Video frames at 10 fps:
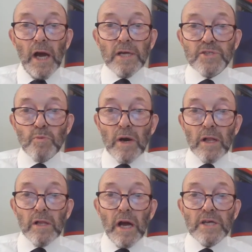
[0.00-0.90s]
as
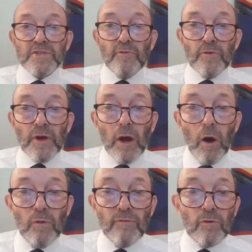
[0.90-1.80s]
well as for their
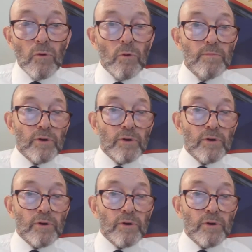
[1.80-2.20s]
overall